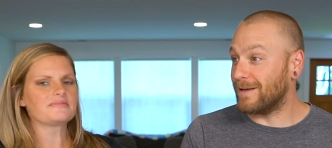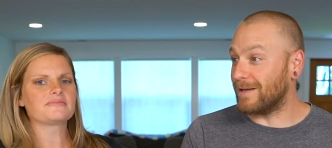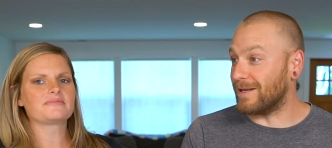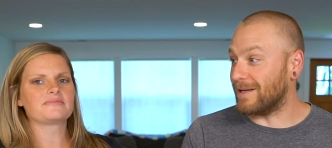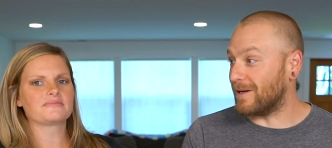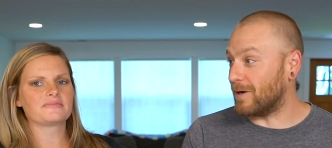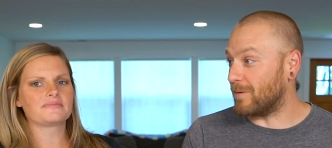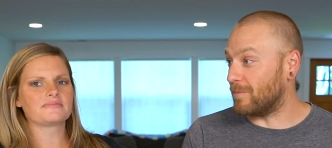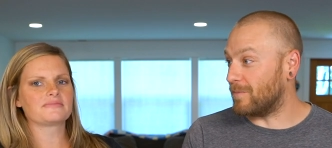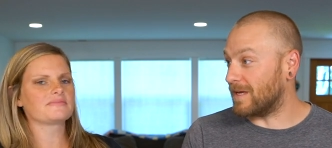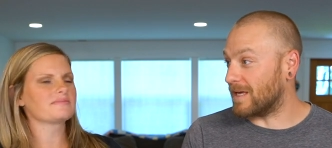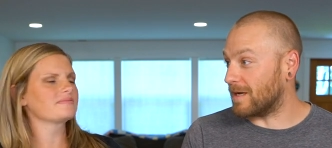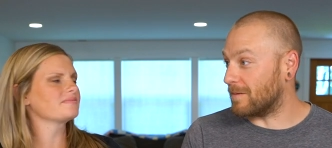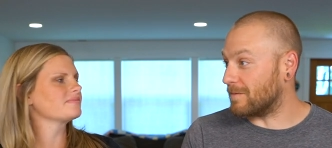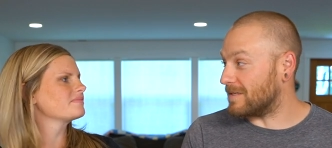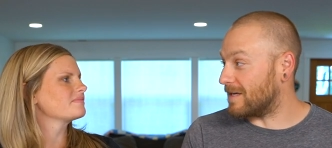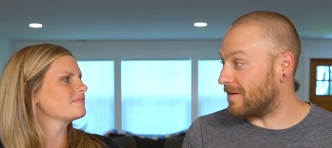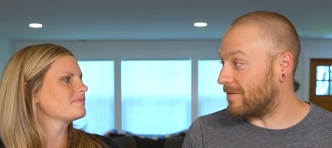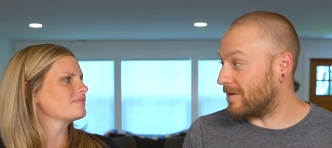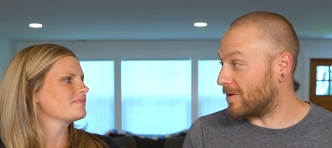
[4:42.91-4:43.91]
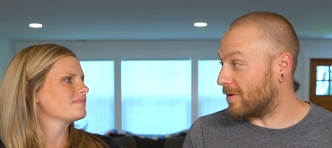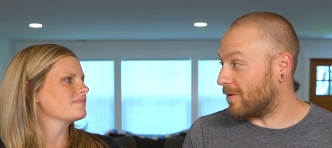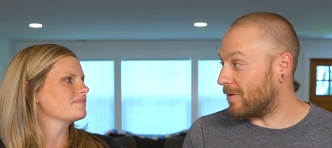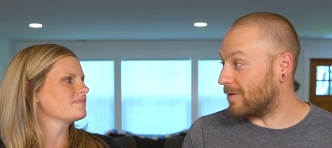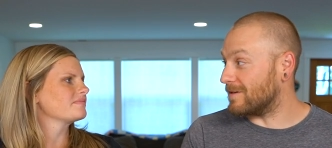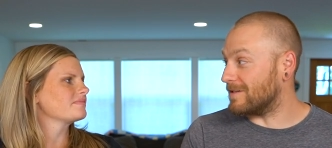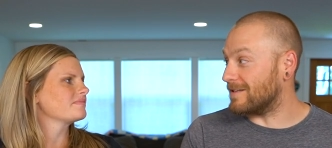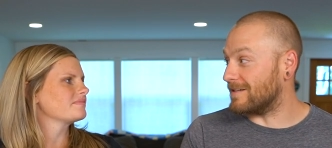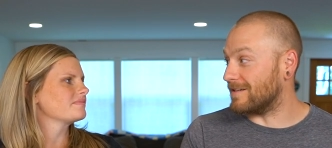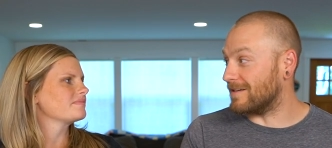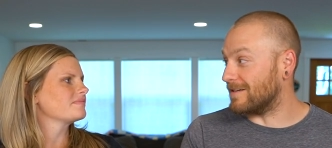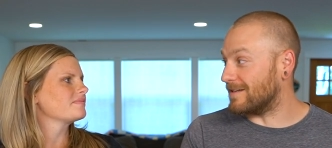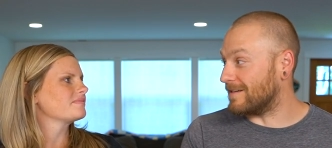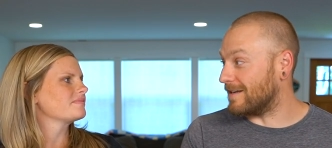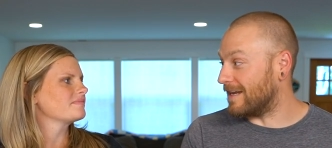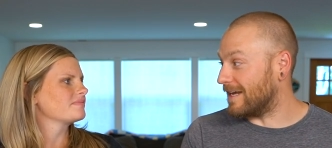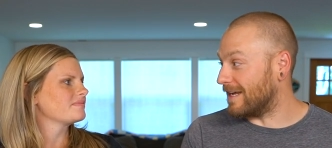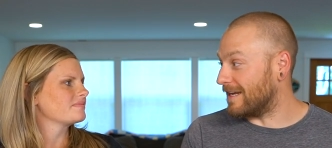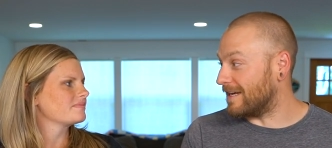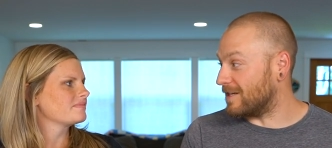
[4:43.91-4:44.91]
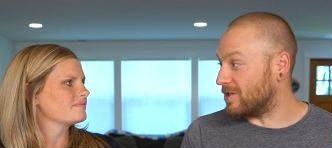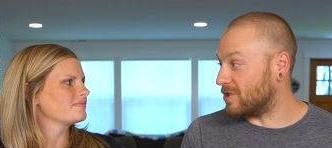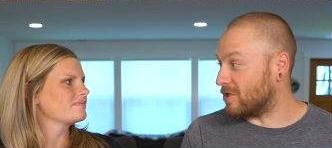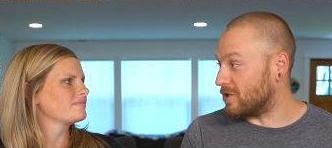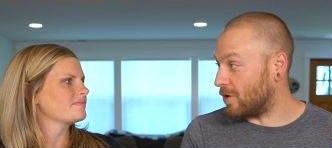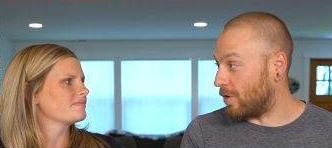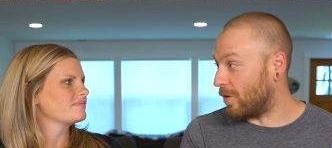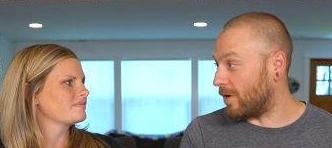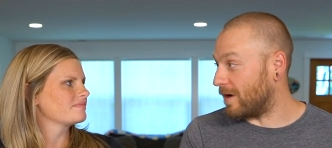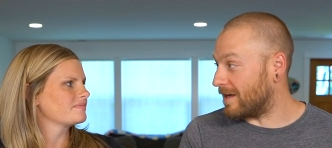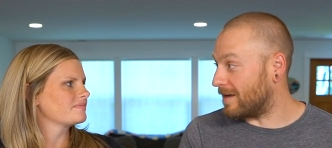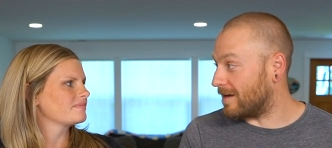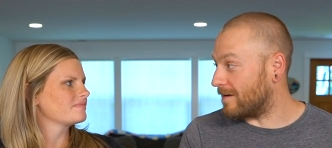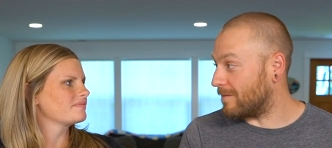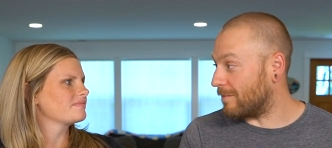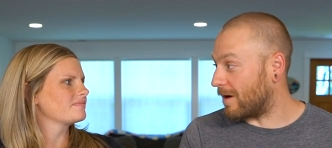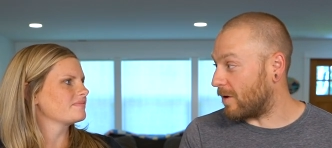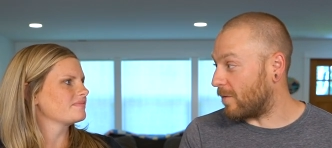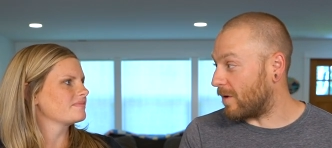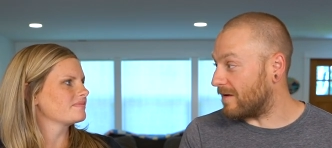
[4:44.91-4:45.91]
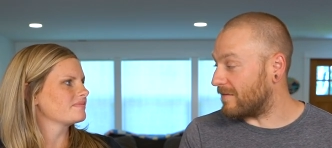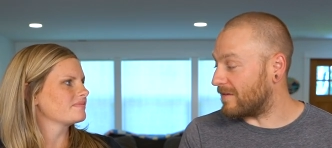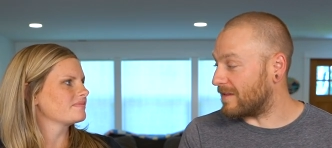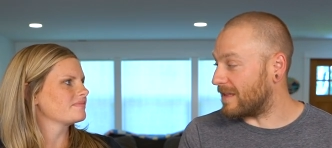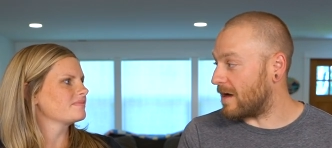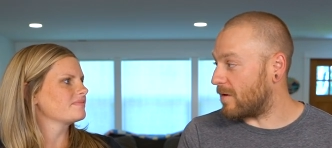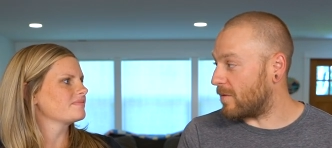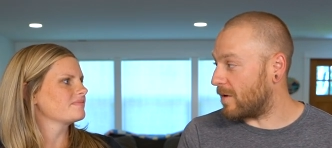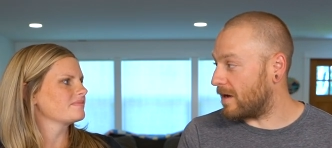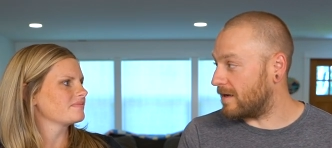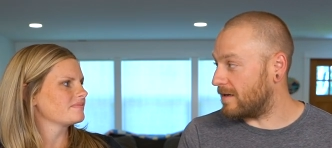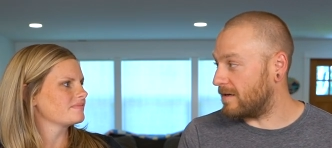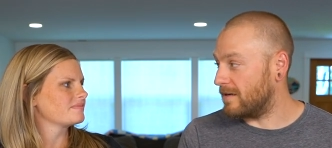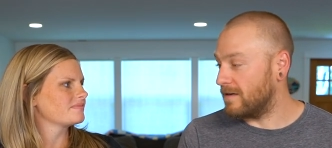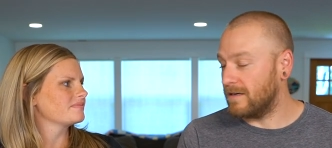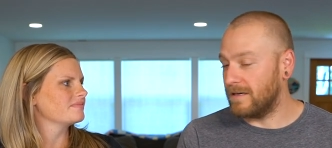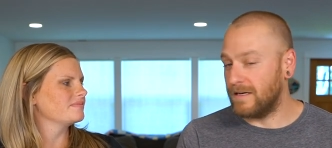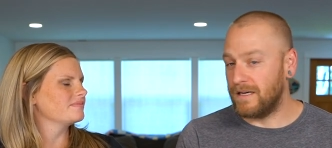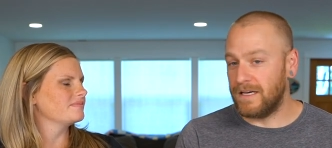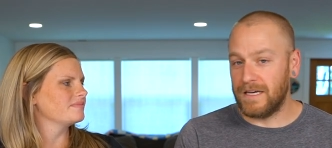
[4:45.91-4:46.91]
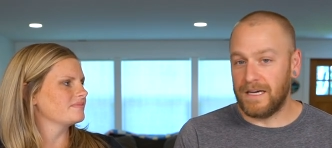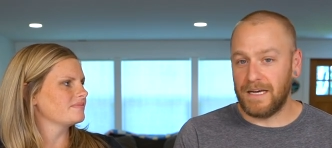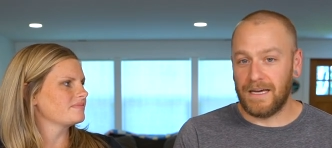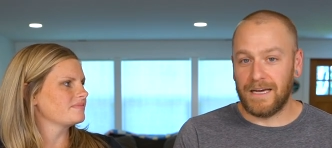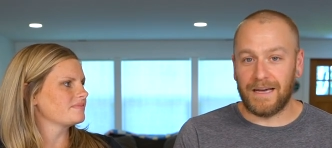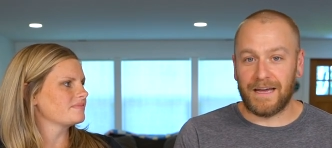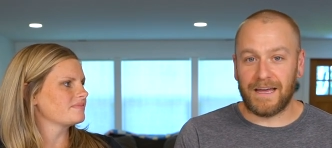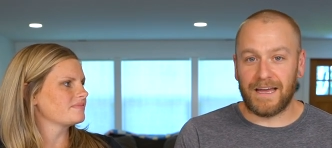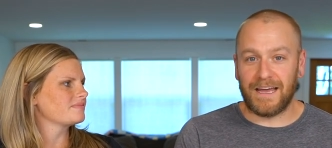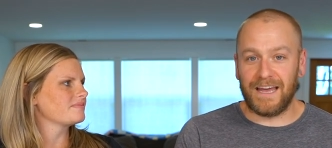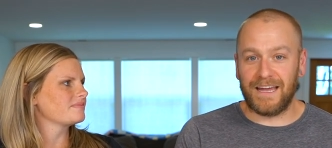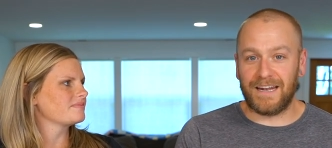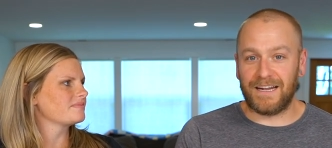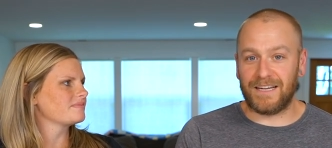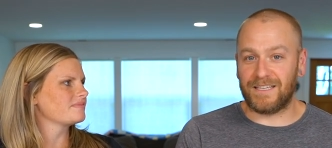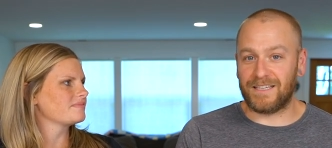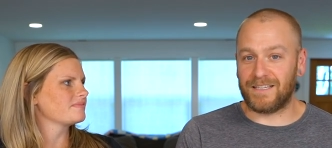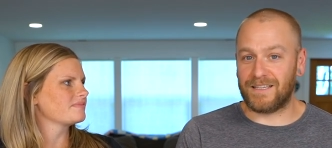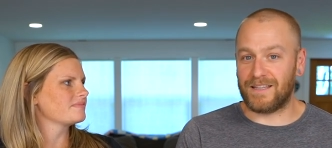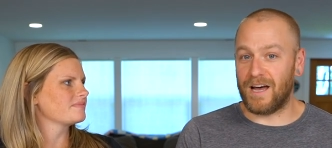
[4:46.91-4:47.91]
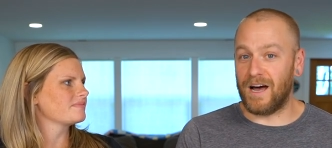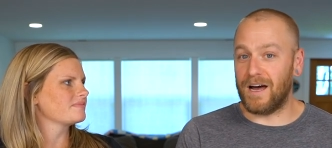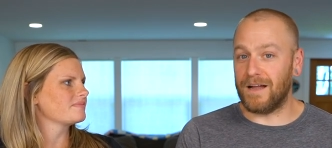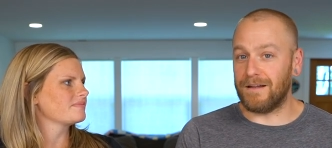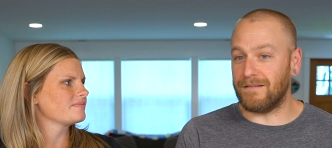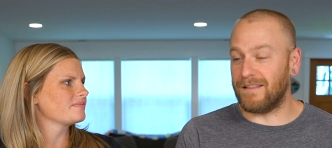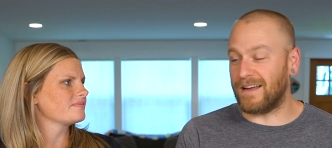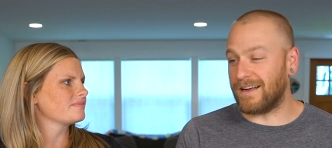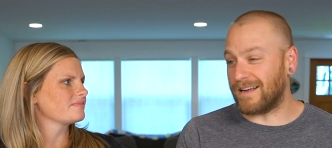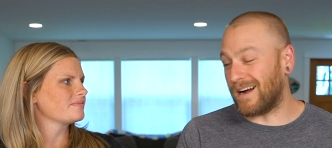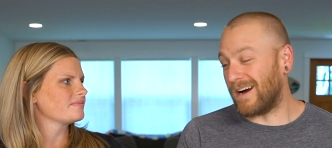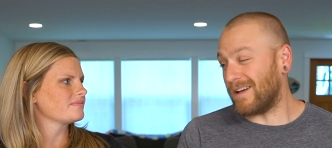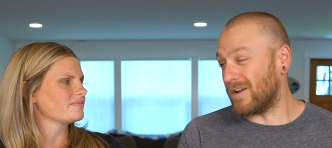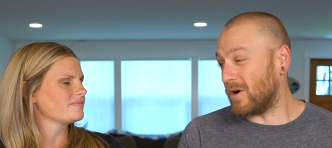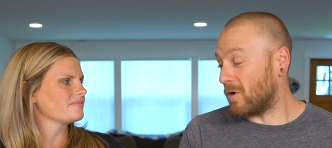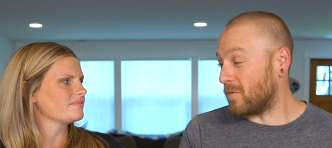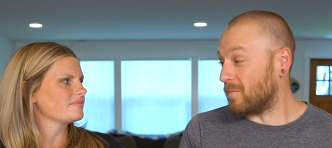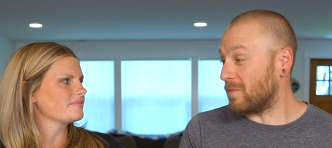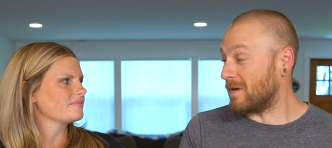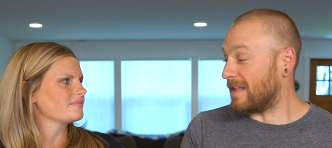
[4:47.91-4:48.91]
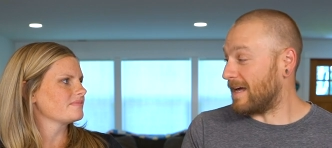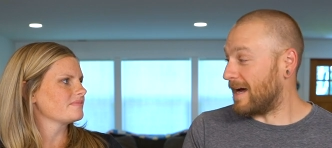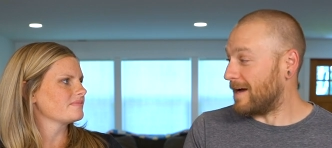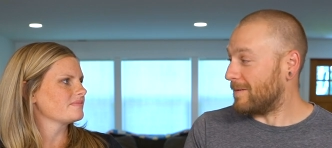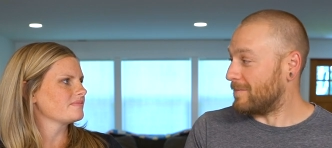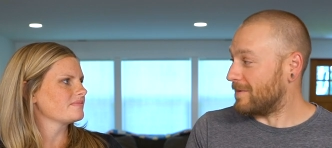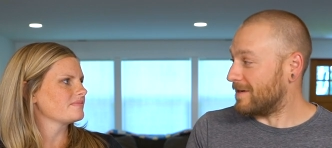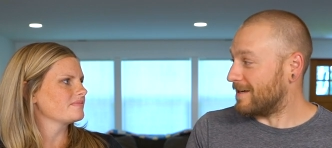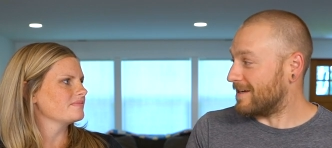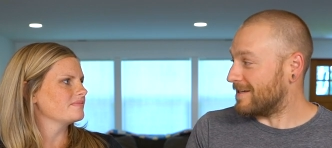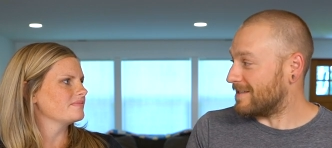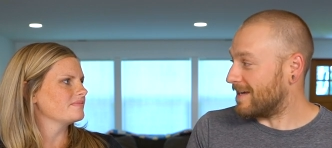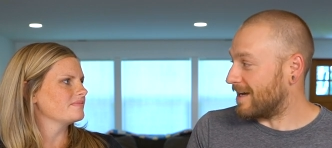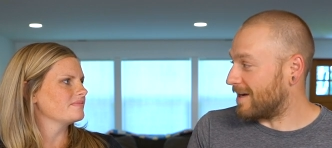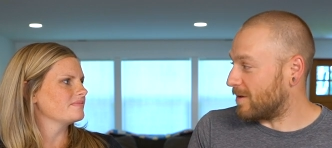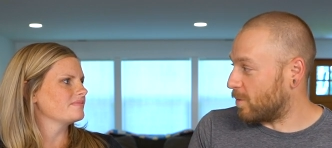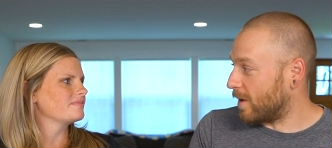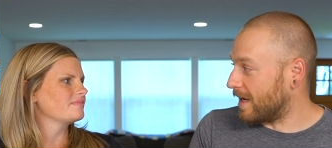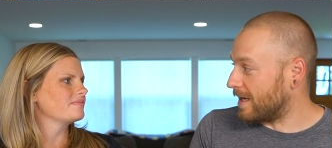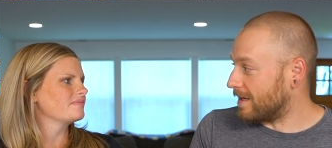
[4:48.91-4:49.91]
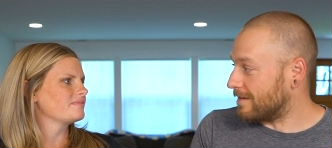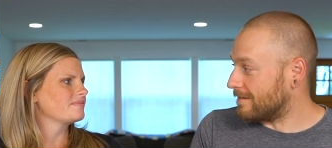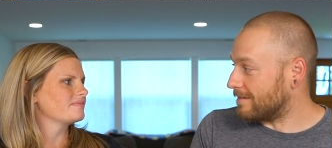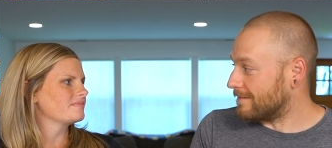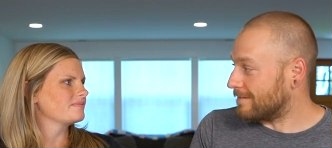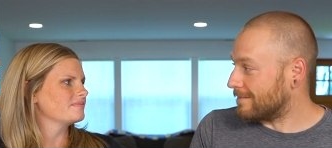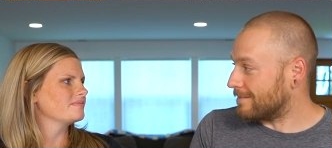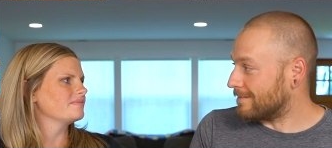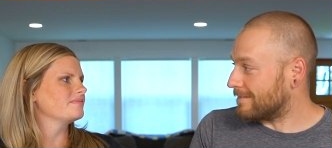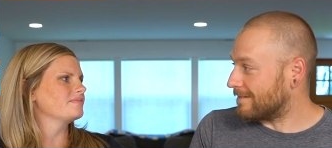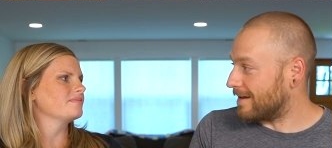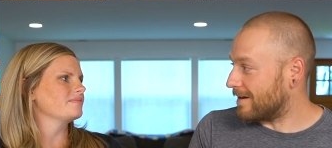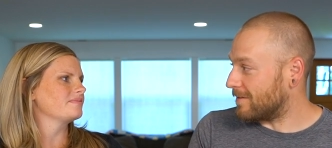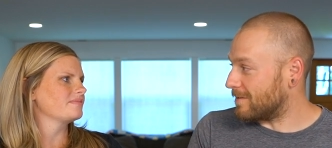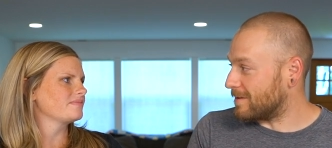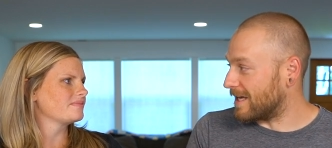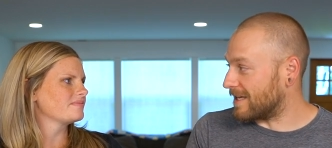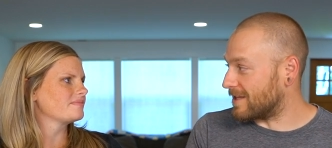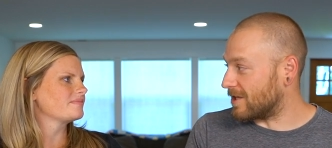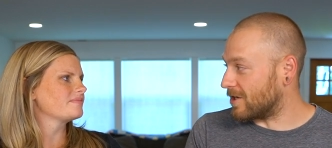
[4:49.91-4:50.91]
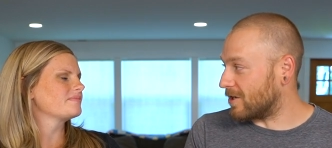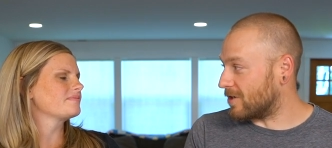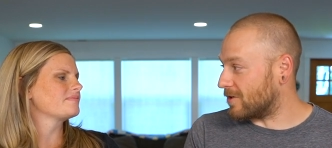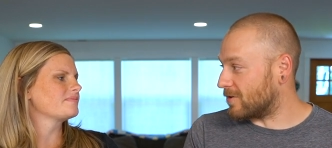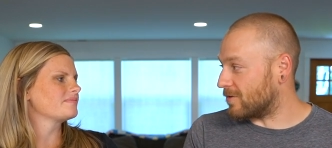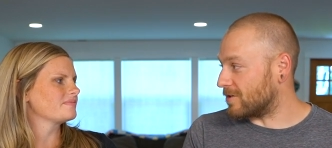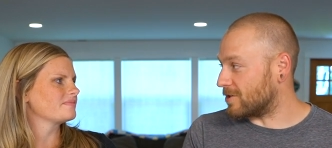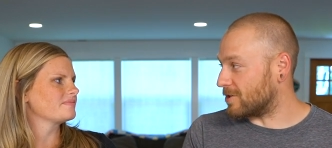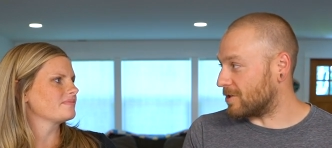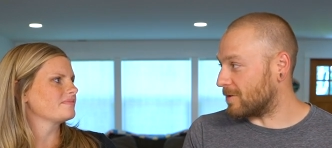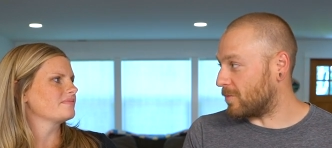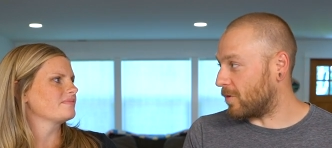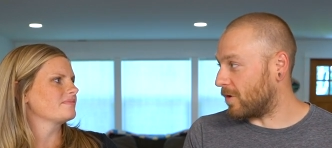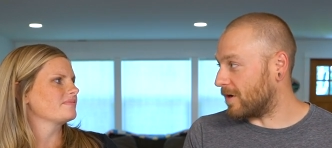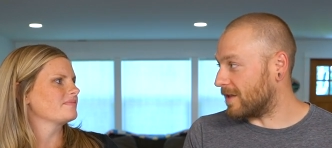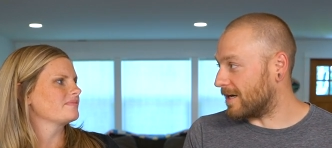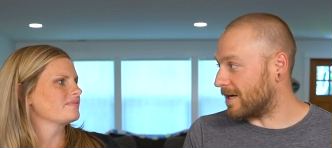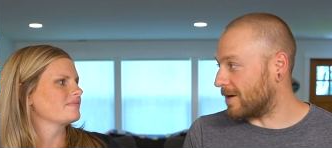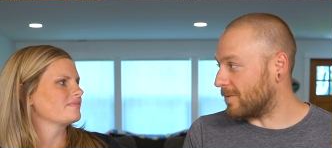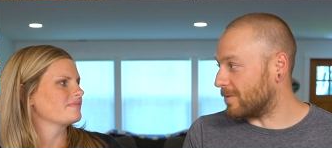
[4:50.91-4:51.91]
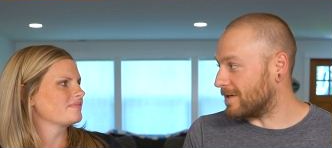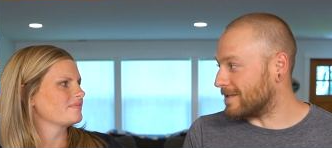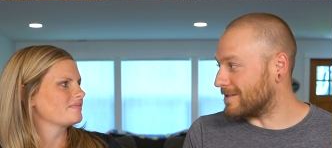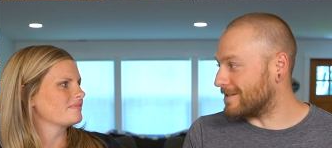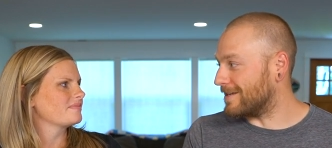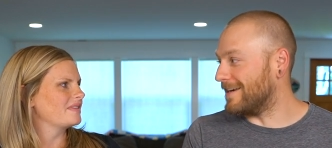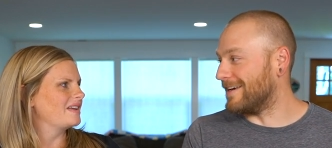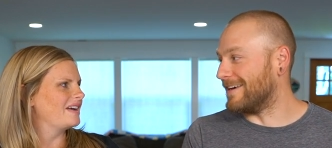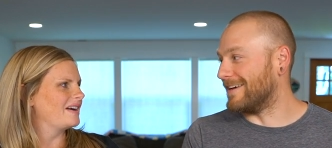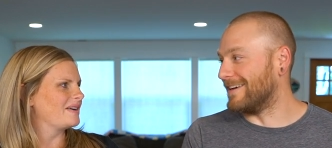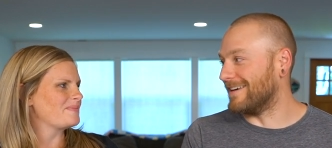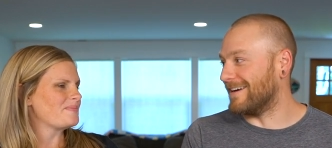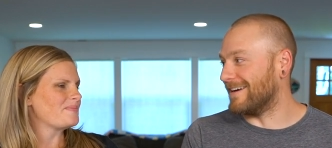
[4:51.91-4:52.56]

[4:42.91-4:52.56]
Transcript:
Speaker 1: you know being able to have intercourse and and enjoy my wife in that way. Mm-hmm and I just thought that God owed me that because mm. mm. I had waited, mm. like the good Christian boy that I was. Yeah.